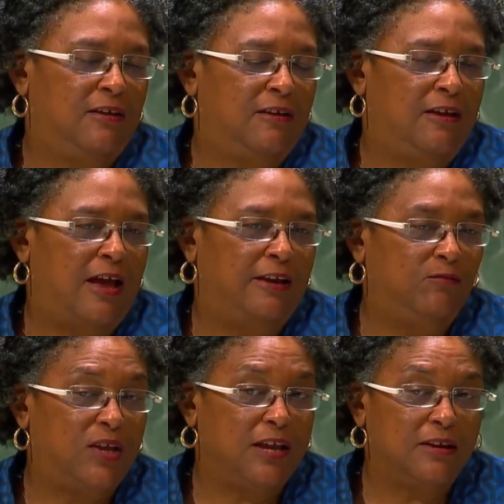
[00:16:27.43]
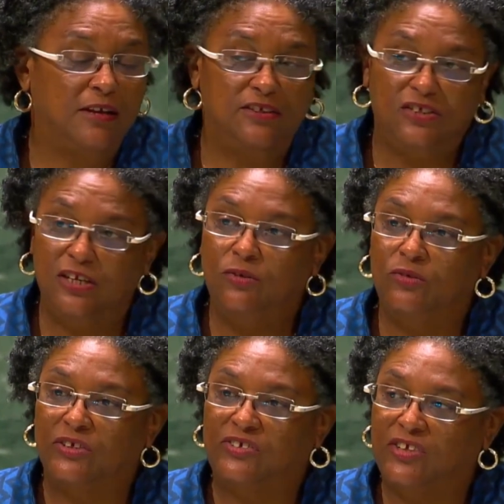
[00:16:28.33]
and if we can continue
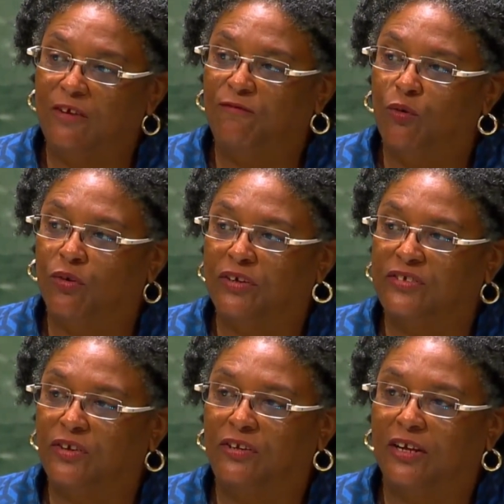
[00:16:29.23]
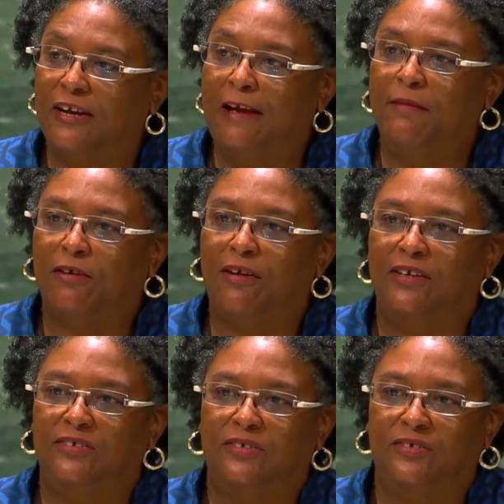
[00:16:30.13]
to stay focused on the climate
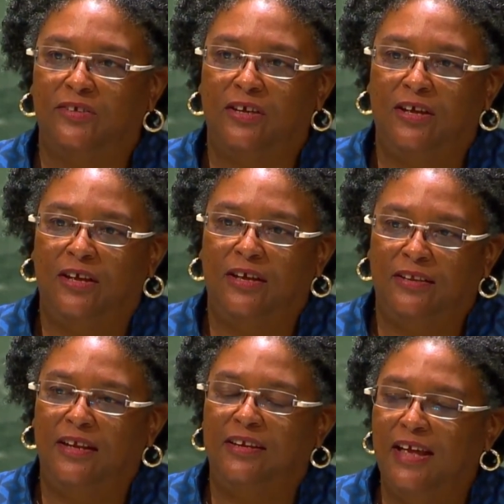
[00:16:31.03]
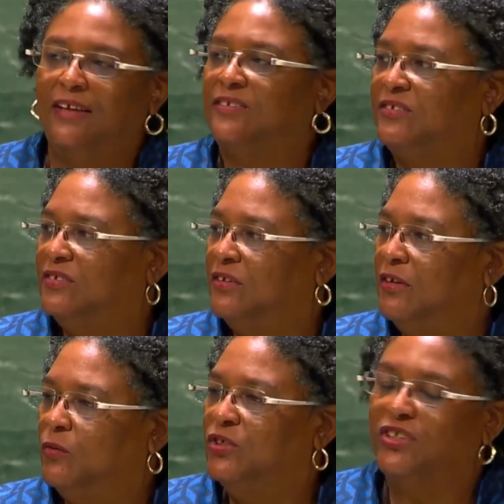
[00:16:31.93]
crisis, then yes,
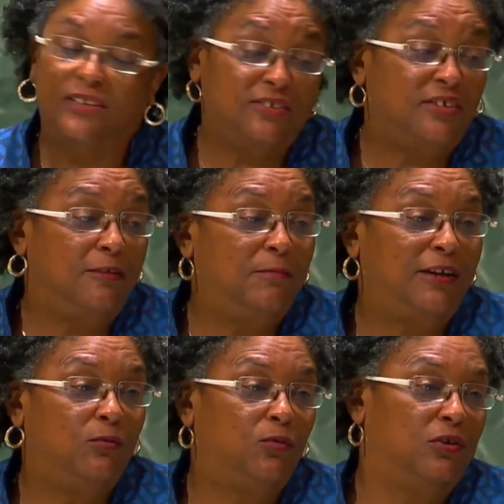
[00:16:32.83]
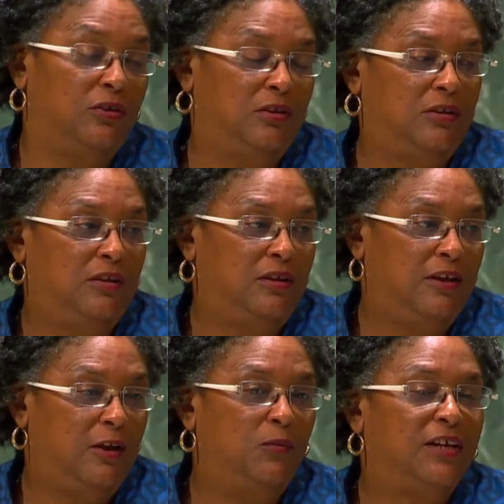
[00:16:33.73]
we shall see a better world,
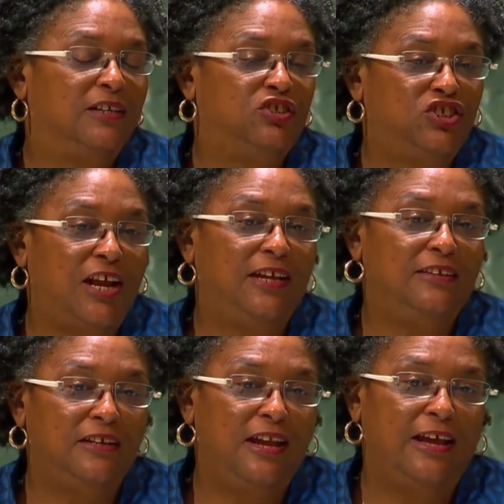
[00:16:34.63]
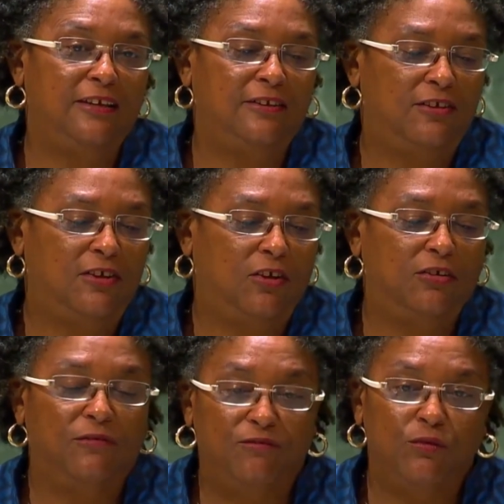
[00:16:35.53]
and we can shine the light on
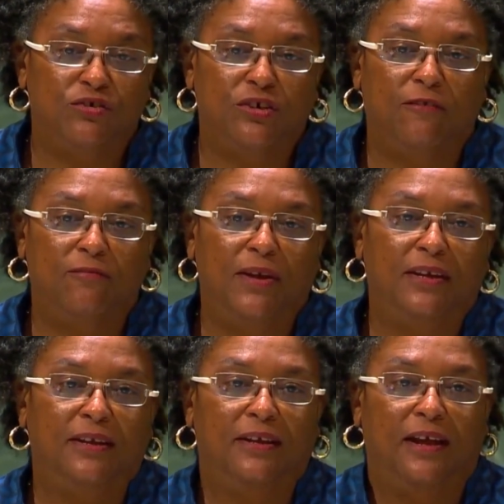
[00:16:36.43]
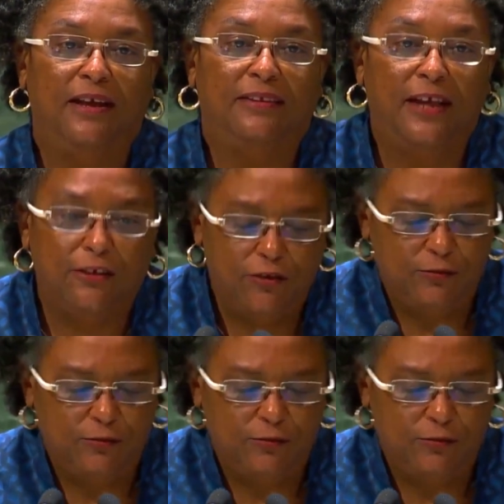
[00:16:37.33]
the future of many. I thank you.